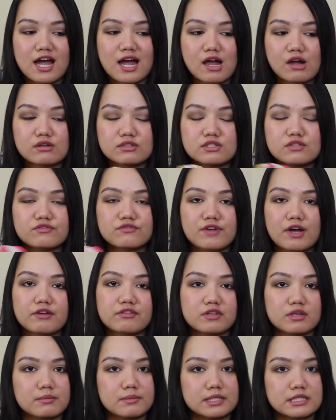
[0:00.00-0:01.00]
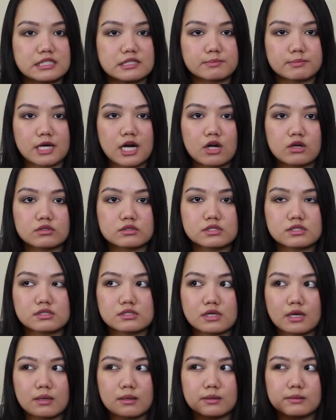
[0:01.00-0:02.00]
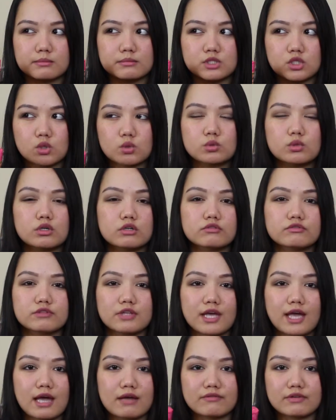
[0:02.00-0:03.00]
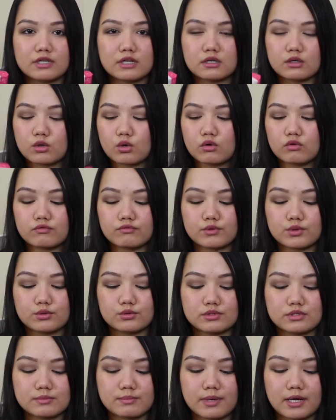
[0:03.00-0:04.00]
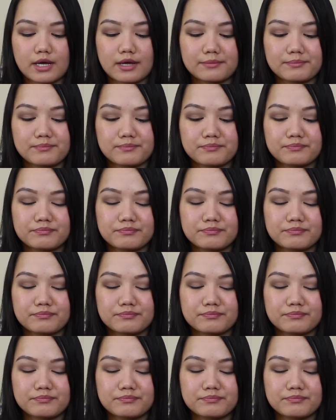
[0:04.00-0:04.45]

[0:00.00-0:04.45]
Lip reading: I also found them at Sprouts. I don't know if they have it at Whole Foods, but